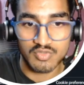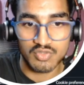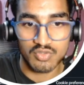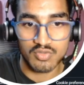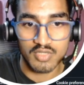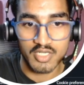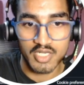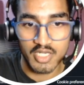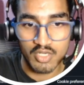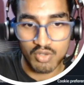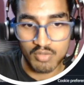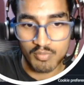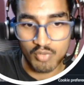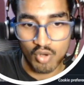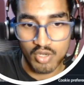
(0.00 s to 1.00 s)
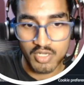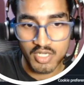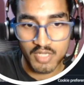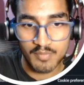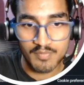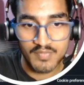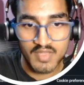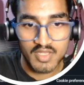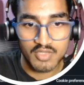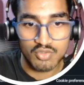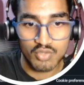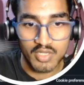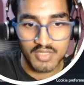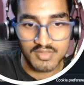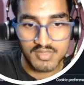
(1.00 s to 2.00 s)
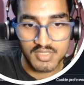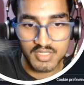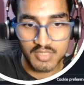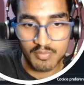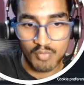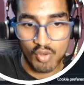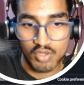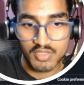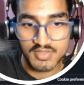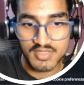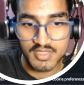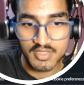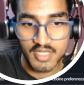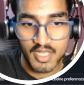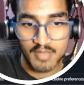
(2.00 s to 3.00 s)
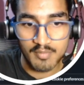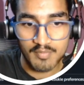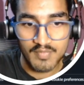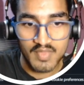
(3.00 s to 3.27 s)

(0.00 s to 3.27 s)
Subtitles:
So click on prod team. You can see the policy tab.